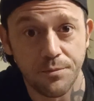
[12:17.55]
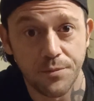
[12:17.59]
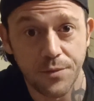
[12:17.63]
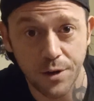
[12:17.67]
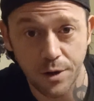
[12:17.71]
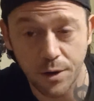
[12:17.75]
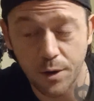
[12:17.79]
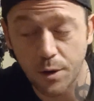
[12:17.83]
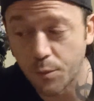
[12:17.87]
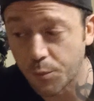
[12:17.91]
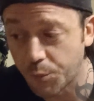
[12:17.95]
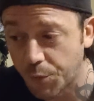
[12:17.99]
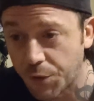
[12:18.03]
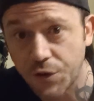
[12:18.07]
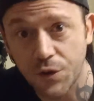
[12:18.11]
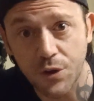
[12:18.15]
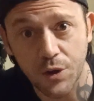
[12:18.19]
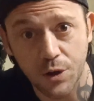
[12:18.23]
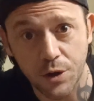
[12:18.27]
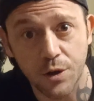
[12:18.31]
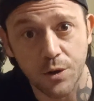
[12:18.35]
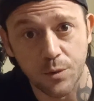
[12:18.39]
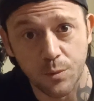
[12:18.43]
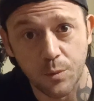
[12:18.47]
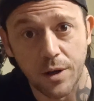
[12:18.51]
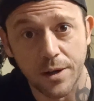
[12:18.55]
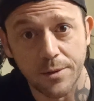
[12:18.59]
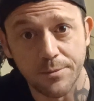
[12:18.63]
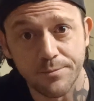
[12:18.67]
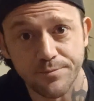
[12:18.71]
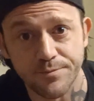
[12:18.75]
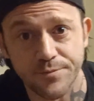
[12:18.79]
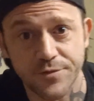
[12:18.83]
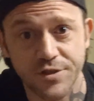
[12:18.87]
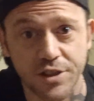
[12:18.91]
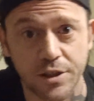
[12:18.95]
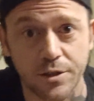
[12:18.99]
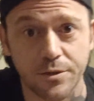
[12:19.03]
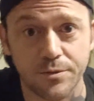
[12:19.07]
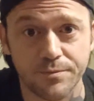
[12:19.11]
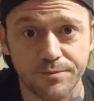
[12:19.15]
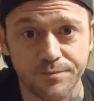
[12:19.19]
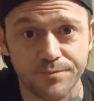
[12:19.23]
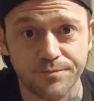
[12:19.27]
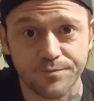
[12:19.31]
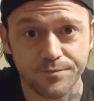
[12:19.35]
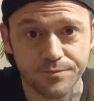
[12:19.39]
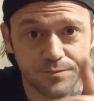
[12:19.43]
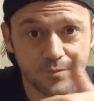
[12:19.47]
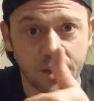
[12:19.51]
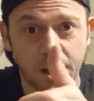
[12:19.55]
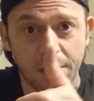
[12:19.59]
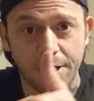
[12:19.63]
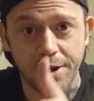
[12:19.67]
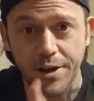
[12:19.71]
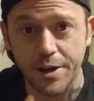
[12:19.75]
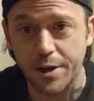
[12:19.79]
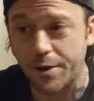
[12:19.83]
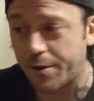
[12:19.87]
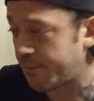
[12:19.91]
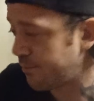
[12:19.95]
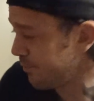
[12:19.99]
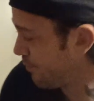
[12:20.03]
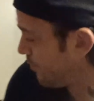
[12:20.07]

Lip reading: They're a really good one. So there you go.